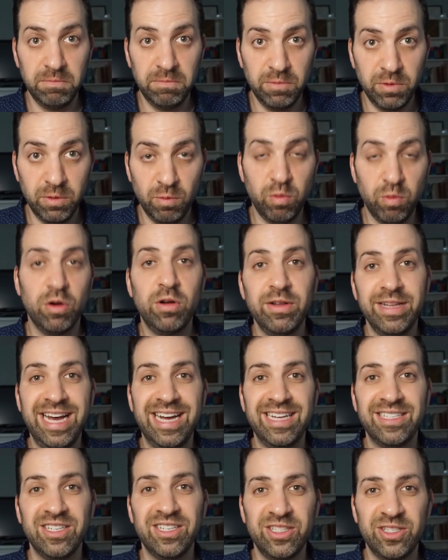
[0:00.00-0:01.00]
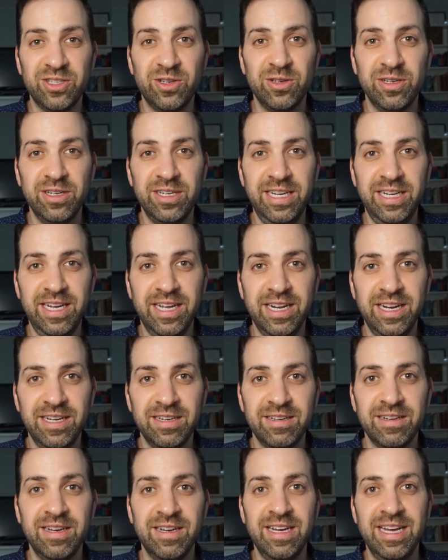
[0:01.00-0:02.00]
the world has uncertainty in it,
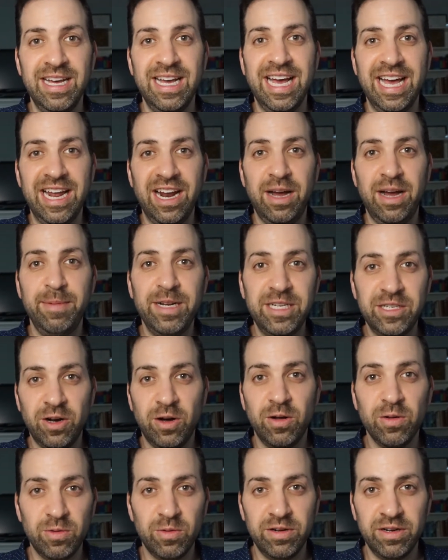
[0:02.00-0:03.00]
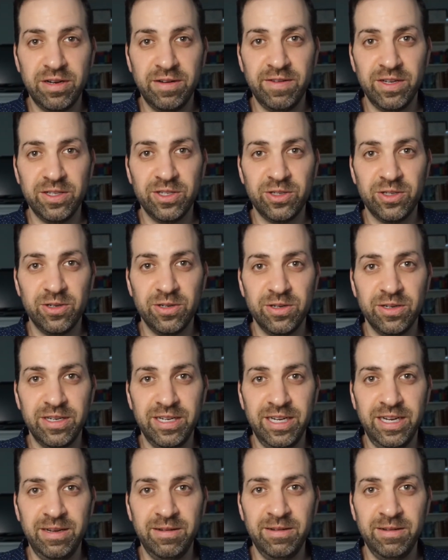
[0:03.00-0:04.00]
and I'm intolerant of uncertainty.